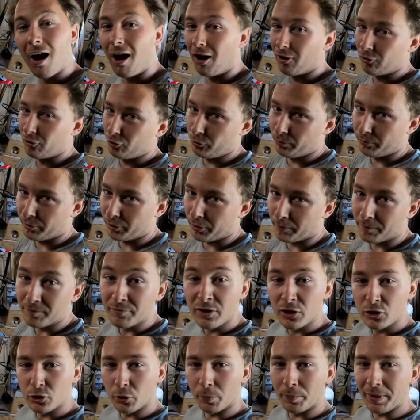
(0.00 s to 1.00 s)
aluminum.
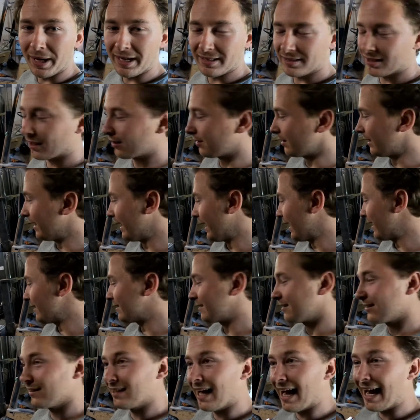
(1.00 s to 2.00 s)
So basically
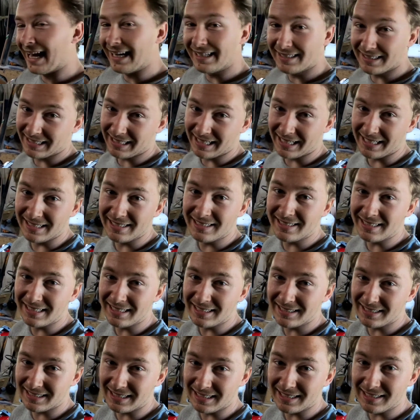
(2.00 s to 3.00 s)
it's AC and
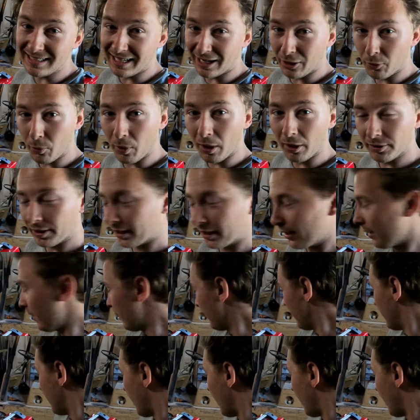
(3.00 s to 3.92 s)
DC TIG welding.